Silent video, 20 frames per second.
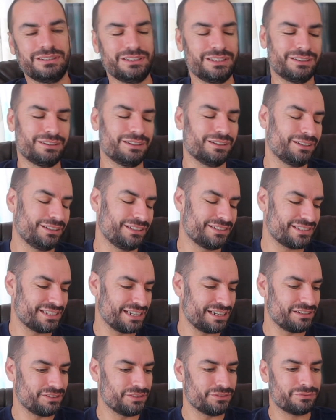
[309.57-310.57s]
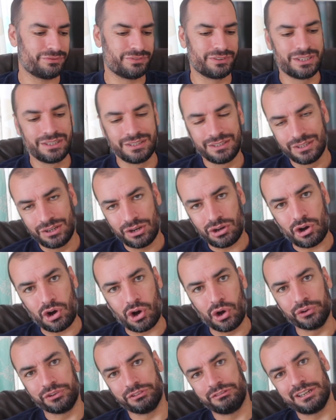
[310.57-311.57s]
instead of
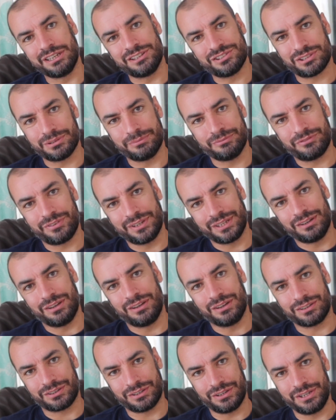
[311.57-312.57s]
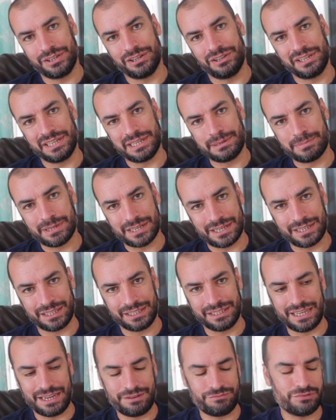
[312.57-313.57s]
ordering something or going on eBay
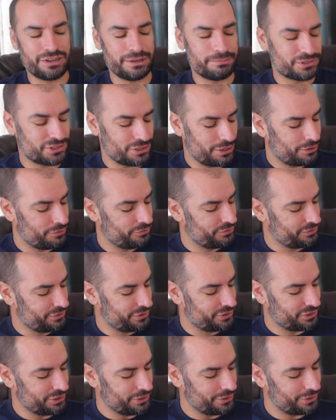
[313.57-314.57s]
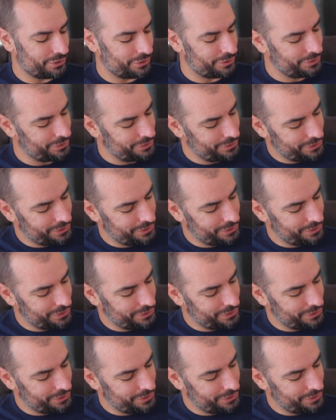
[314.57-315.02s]
and getting ripped off. So,